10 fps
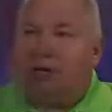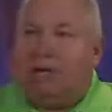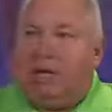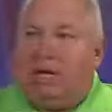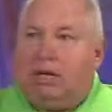year
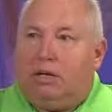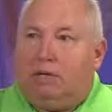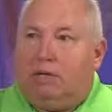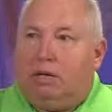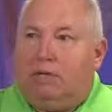we had a,
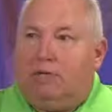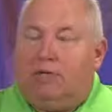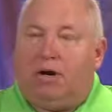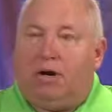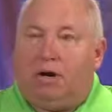a
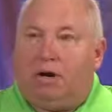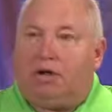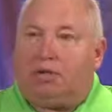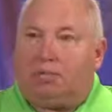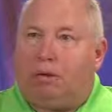very
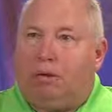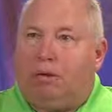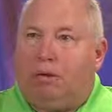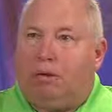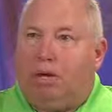hard
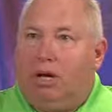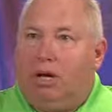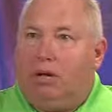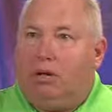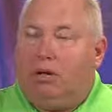spring,
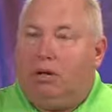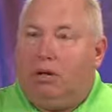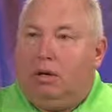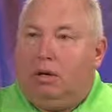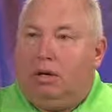and
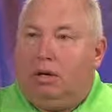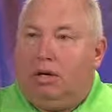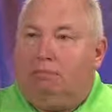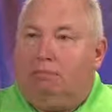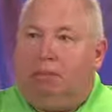
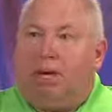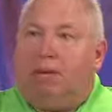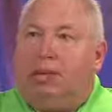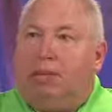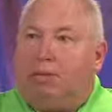uh, many
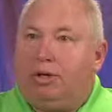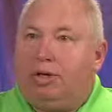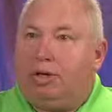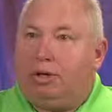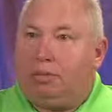people
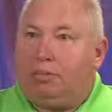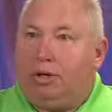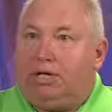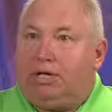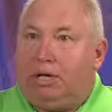didn't get their
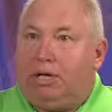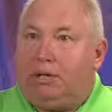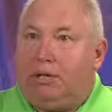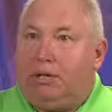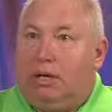pre's
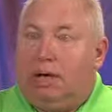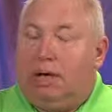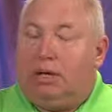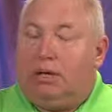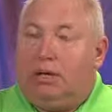on,
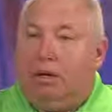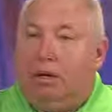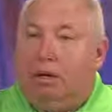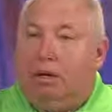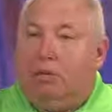and
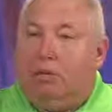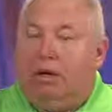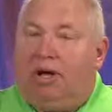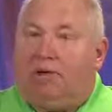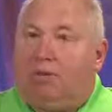we
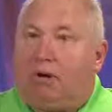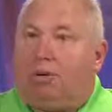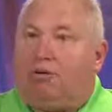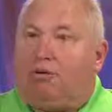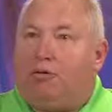had
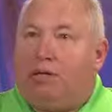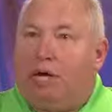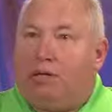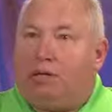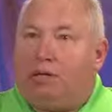farmers
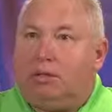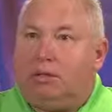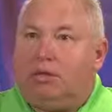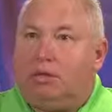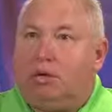that
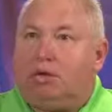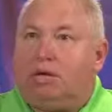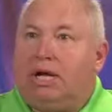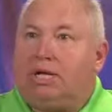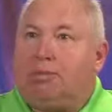chose
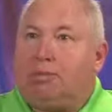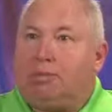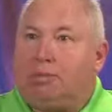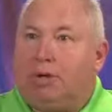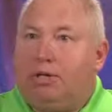not to put
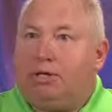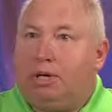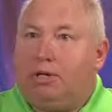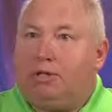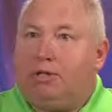the pre's
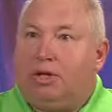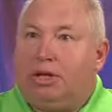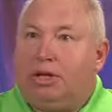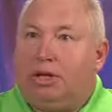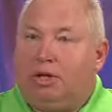on so they
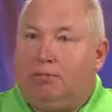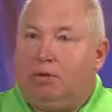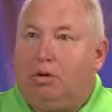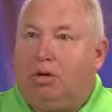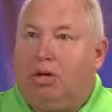could get
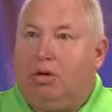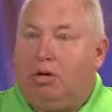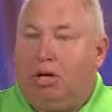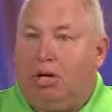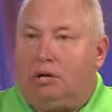
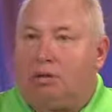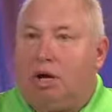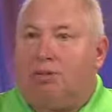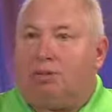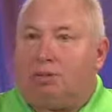uh,
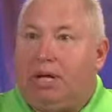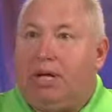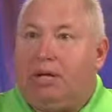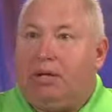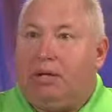crops
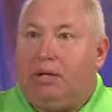planted.